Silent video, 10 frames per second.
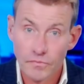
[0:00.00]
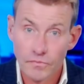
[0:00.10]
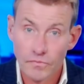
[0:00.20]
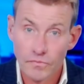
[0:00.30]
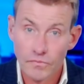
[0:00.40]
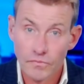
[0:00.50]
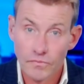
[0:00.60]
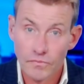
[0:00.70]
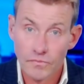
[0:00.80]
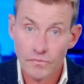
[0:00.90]

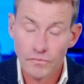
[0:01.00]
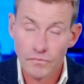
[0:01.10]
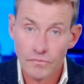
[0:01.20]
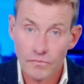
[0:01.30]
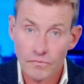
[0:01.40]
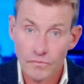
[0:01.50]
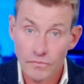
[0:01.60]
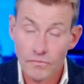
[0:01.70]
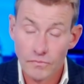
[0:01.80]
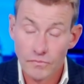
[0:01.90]

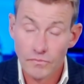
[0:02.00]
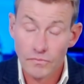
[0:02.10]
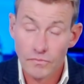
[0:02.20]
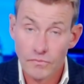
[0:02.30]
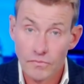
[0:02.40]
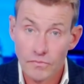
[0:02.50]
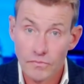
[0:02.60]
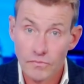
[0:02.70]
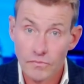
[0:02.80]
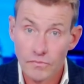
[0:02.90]

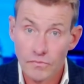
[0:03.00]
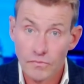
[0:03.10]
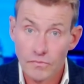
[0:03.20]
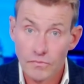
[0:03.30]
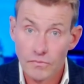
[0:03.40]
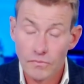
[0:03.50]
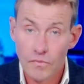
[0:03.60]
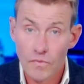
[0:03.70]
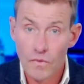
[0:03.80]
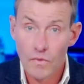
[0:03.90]

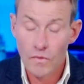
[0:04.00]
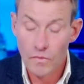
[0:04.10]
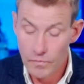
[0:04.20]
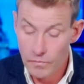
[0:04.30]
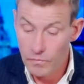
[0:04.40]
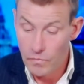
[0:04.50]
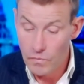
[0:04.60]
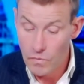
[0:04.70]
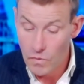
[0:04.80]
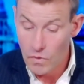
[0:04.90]

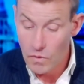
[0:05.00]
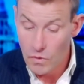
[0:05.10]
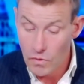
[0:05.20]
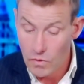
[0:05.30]
No words are spoken by the person on screen.